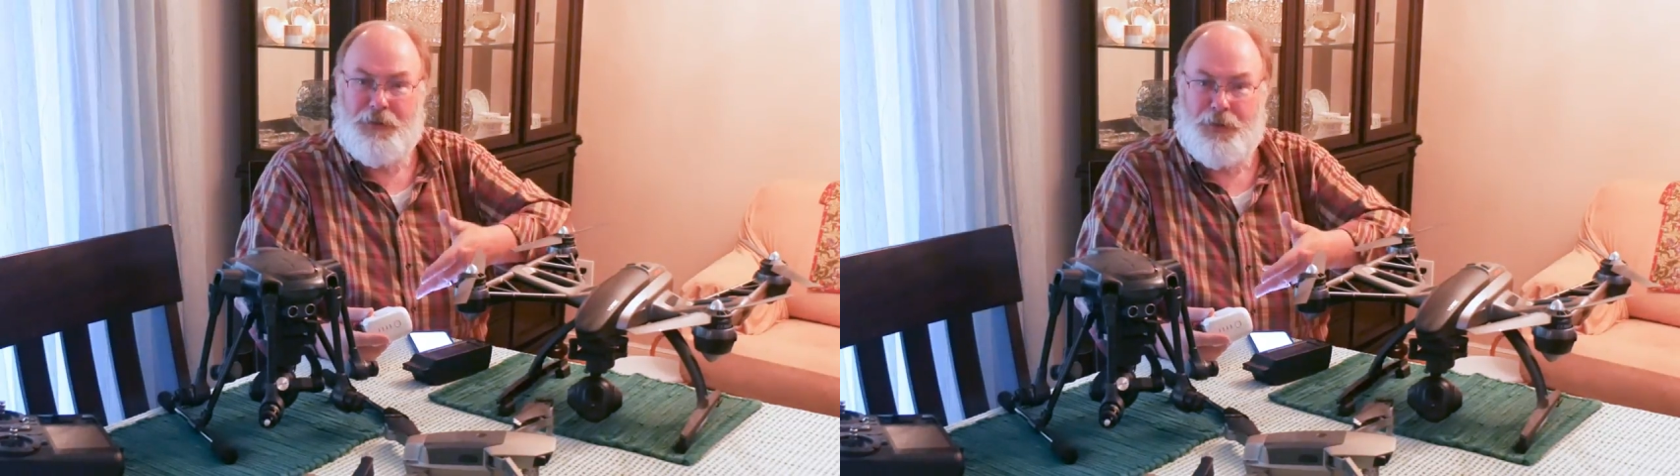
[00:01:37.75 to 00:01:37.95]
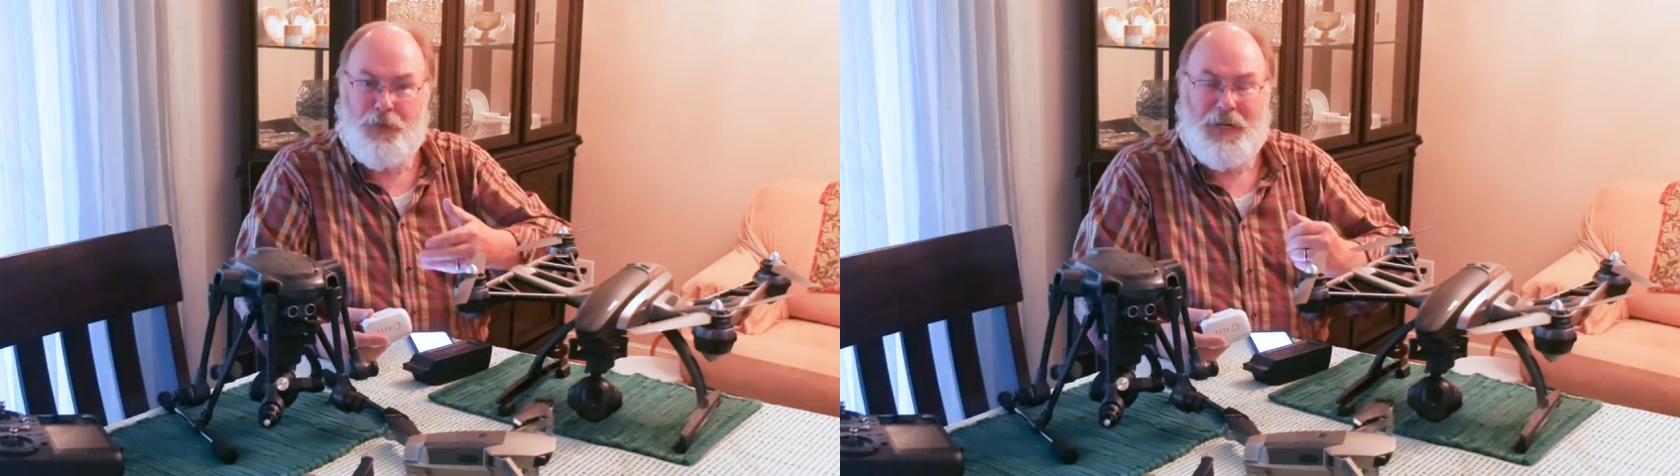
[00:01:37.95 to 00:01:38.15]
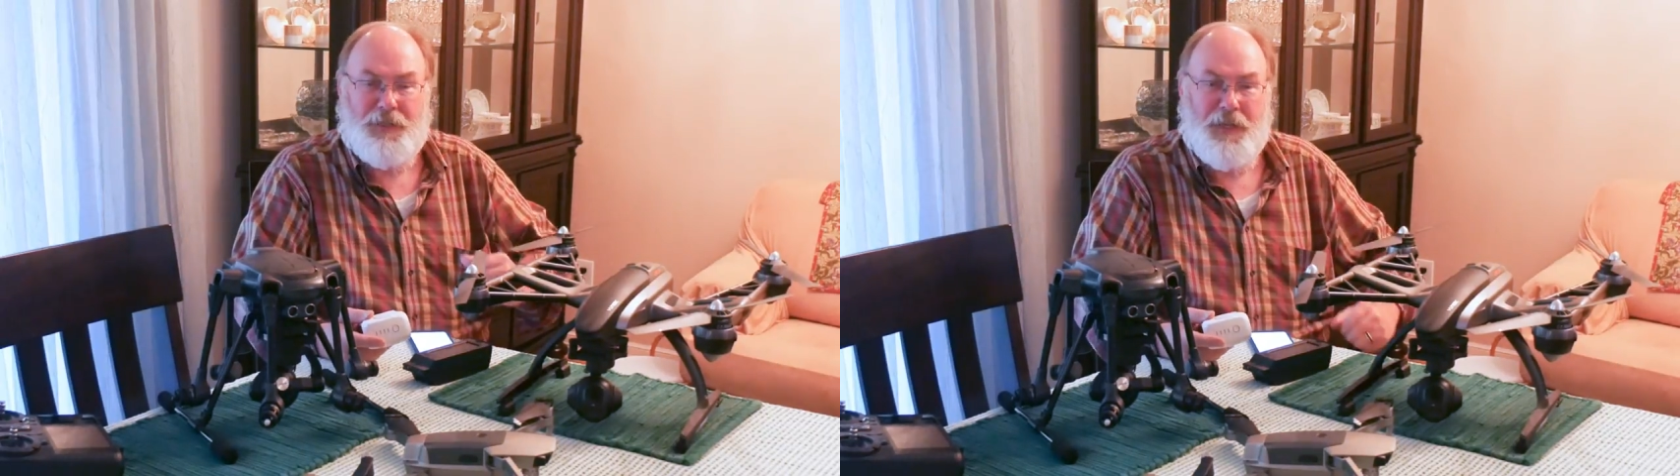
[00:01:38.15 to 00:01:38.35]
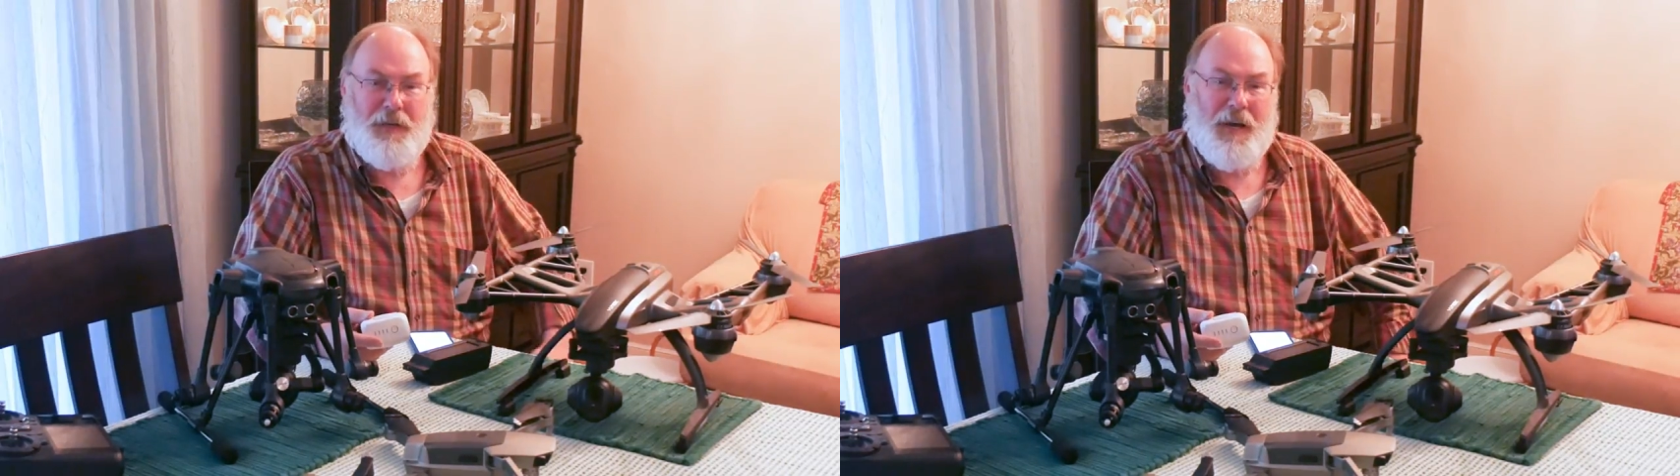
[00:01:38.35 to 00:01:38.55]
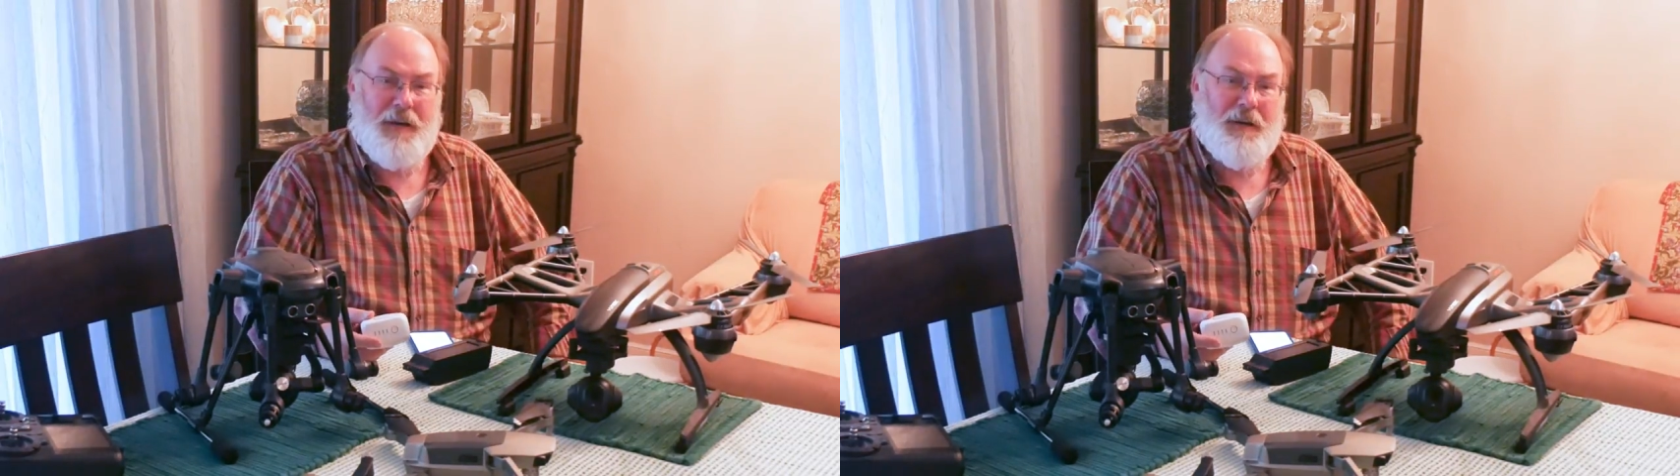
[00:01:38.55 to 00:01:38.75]
the direct
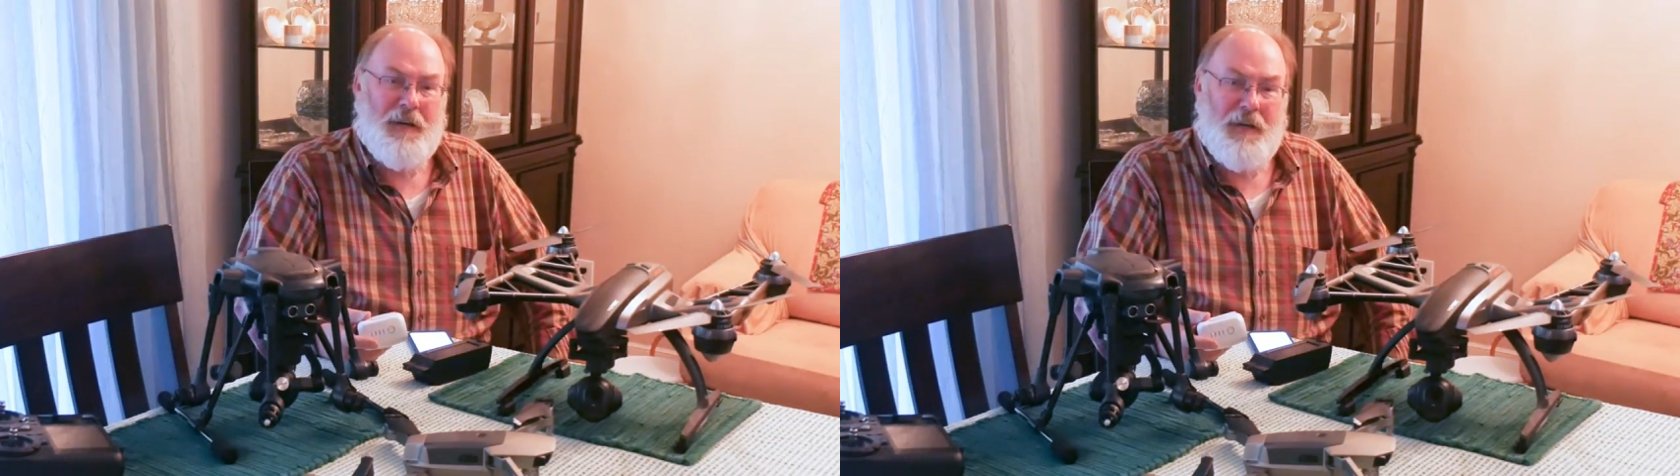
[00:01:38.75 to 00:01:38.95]
sunlight